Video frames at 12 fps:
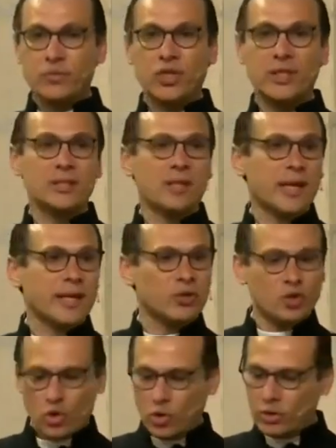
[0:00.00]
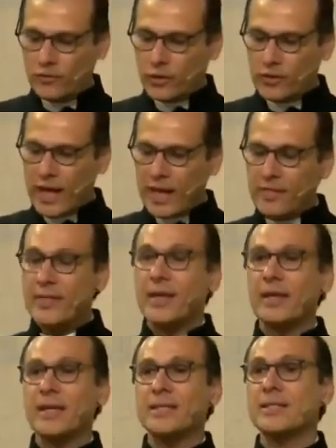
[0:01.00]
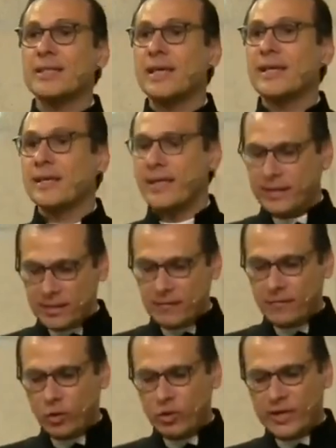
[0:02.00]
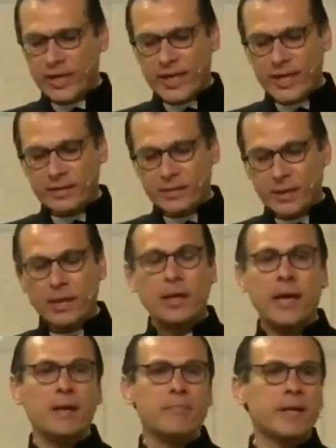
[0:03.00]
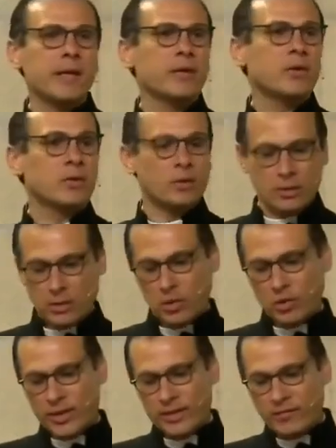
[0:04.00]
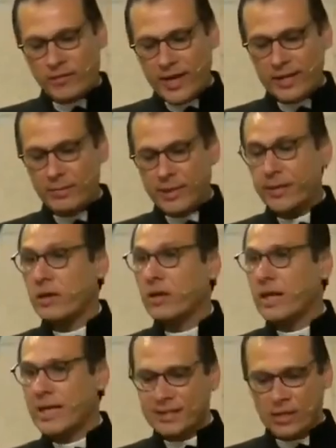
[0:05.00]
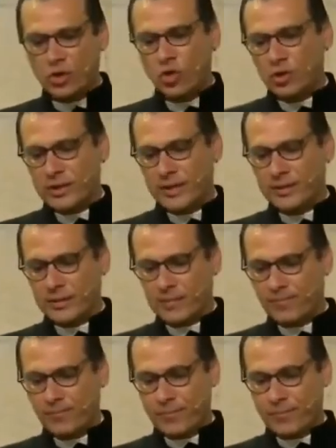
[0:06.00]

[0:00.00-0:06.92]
just like it called for the ethnic cleansing in 1948, a miracle or a divine miracle, as they called it.